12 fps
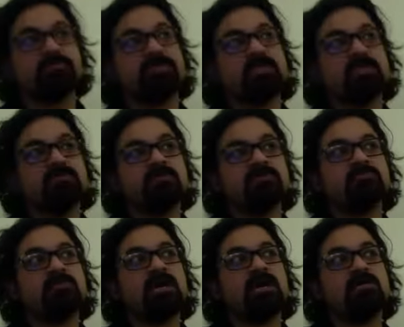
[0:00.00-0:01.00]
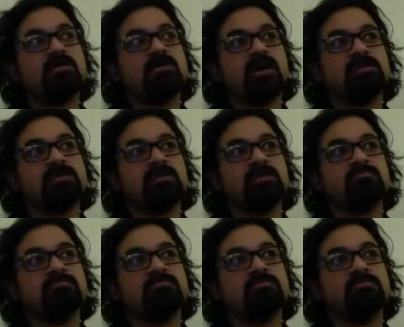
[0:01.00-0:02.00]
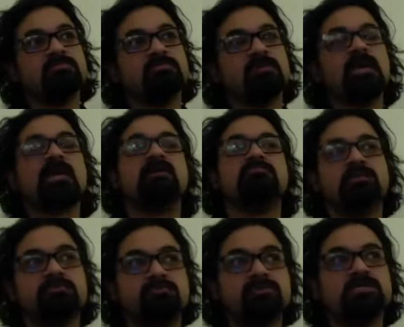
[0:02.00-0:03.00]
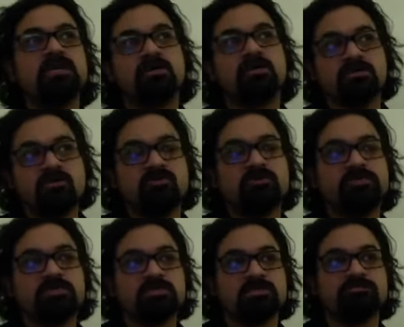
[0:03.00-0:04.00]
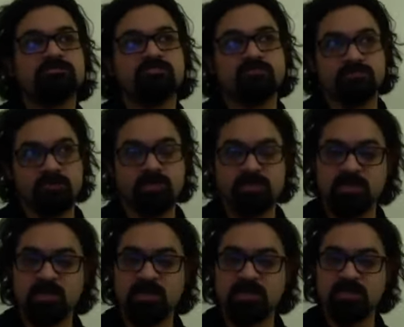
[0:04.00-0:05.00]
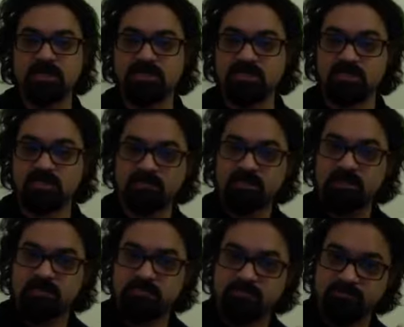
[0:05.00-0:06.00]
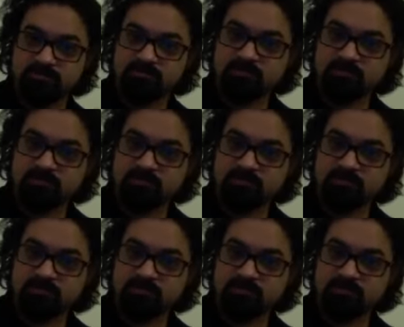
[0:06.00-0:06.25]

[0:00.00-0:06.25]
given my, I think, again, if we take Tony Robbins's point to heart, that you know,